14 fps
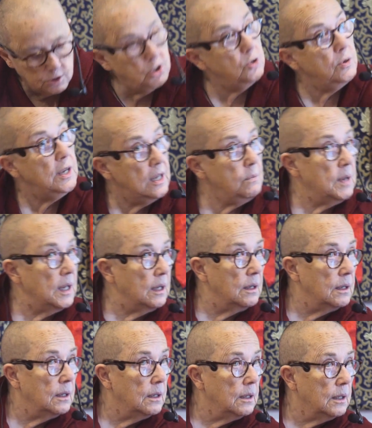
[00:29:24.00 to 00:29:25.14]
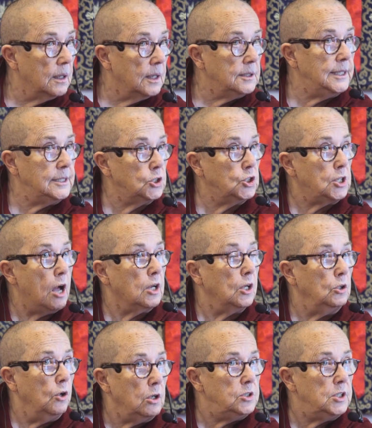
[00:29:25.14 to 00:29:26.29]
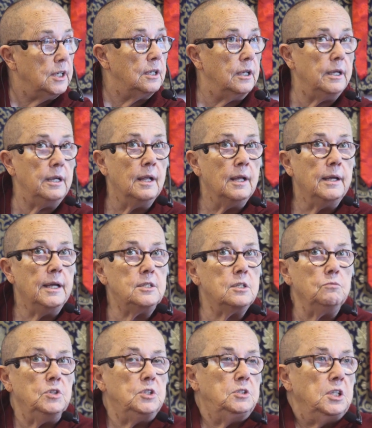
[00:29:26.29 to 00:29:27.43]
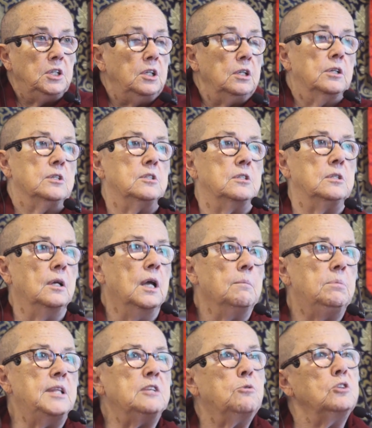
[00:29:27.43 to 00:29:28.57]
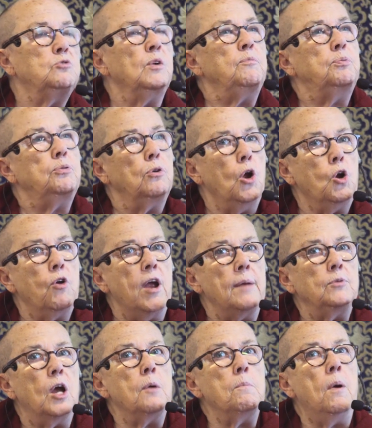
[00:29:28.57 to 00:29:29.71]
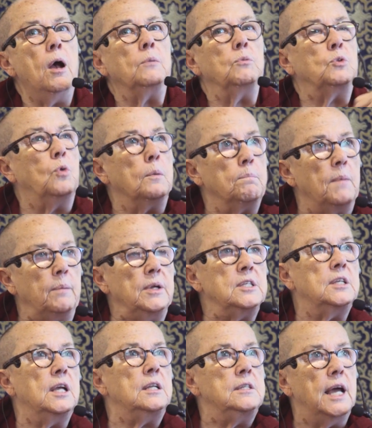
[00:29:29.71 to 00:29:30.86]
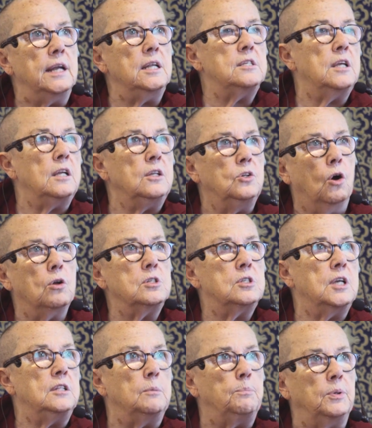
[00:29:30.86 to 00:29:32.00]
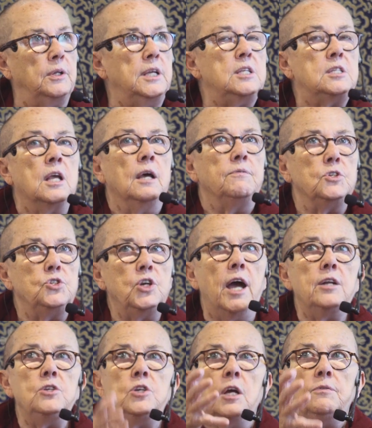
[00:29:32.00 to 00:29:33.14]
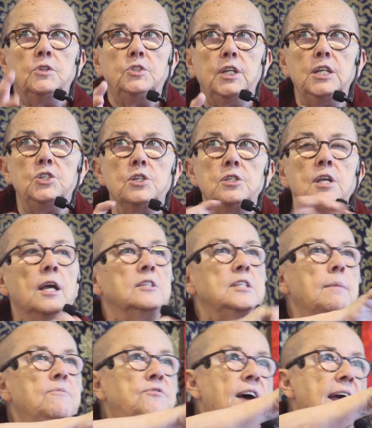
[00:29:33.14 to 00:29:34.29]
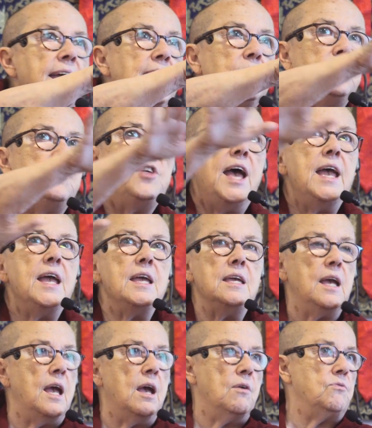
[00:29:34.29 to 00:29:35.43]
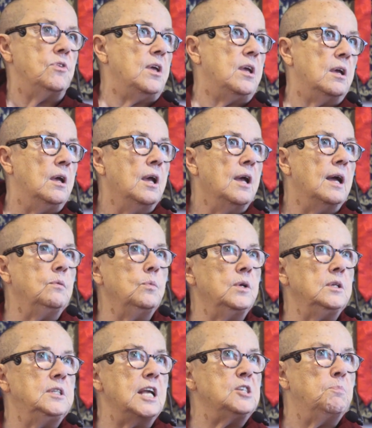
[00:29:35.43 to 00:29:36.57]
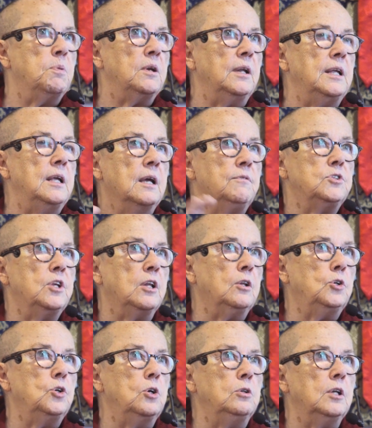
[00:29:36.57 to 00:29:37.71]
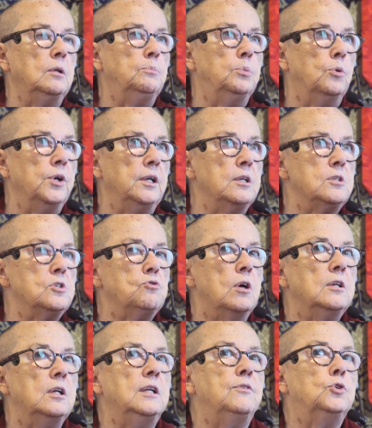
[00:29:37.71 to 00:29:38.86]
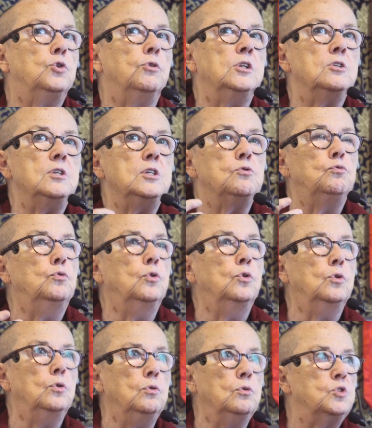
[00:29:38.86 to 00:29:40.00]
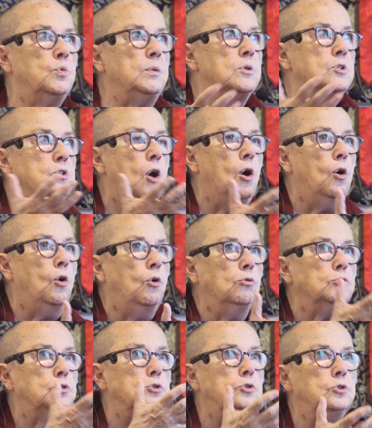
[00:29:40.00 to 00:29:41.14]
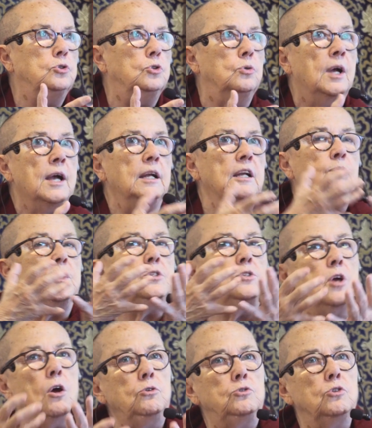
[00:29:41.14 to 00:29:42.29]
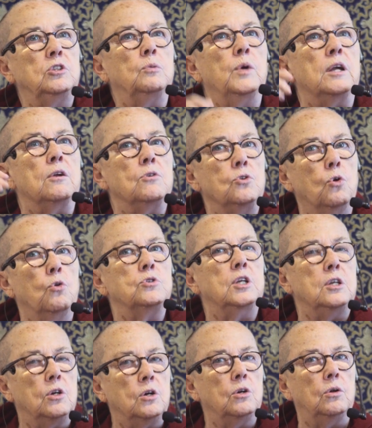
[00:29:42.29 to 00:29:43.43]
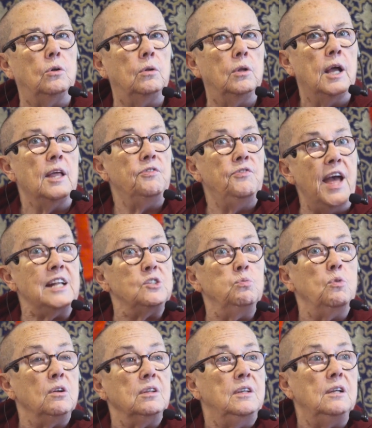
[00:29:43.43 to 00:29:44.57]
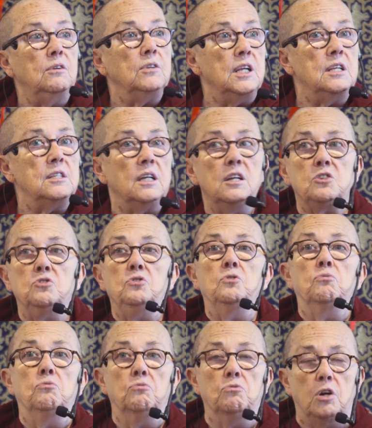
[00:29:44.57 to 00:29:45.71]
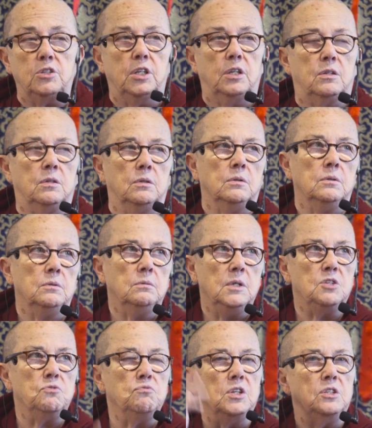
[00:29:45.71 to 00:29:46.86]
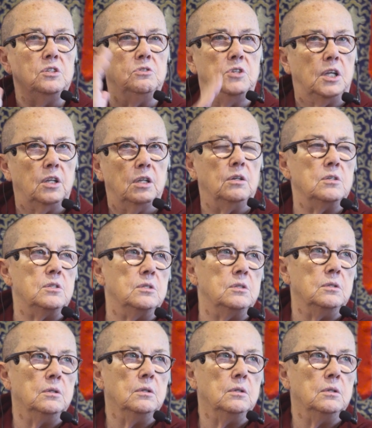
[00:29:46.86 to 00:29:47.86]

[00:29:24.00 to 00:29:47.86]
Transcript: Do you hear me? Psychologically, it's ridiculous. But that's because we programmed our mind with what mummy said, daddy said, God said, the police, the judge, the teachers, some vague they out there. And we desperately, this little girl, little boy in us is trying to live according to these rules we were told to do. And if we don't do them, we're a naughty girl. That's what guilt is, and it's neurotic. It's ridiculous.